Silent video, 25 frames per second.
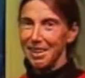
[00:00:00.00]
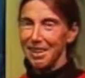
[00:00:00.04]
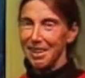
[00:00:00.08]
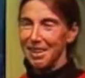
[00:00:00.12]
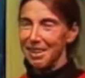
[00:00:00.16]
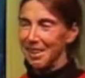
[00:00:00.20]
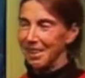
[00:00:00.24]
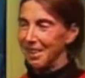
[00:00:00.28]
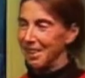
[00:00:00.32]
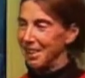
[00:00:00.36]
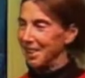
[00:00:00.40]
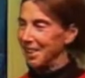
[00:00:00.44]

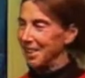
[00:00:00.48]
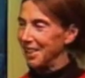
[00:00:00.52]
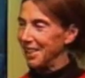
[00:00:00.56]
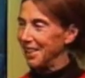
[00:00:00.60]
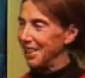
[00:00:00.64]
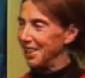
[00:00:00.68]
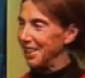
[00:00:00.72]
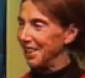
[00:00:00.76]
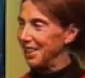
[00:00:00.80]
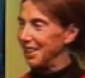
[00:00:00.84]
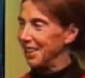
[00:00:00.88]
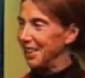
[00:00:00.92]

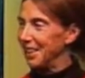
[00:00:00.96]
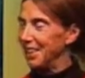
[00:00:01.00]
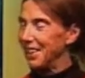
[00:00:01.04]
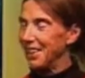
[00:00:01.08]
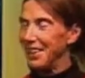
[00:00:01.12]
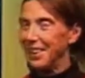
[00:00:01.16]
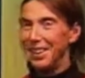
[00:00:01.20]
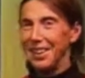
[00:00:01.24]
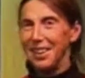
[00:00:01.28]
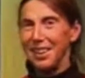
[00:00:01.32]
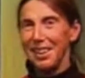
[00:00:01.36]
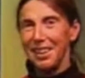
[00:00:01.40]

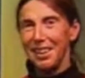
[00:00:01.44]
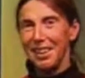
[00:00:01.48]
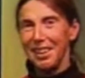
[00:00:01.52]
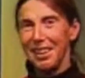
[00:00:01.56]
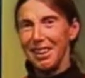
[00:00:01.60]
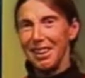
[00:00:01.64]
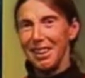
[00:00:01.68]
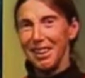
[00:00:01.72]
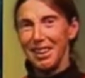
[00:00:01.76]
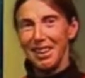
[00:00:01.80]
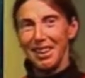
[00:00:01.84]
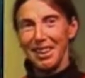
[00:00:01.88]

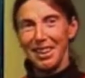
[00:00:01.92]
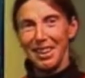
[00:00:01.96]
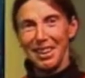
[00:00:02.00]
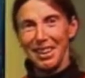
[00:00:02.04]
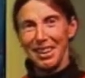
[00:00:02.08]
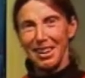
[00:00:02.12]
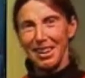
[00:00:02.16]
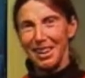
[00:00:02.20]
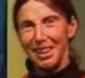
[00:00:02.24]
No words are spoken by the person on screen.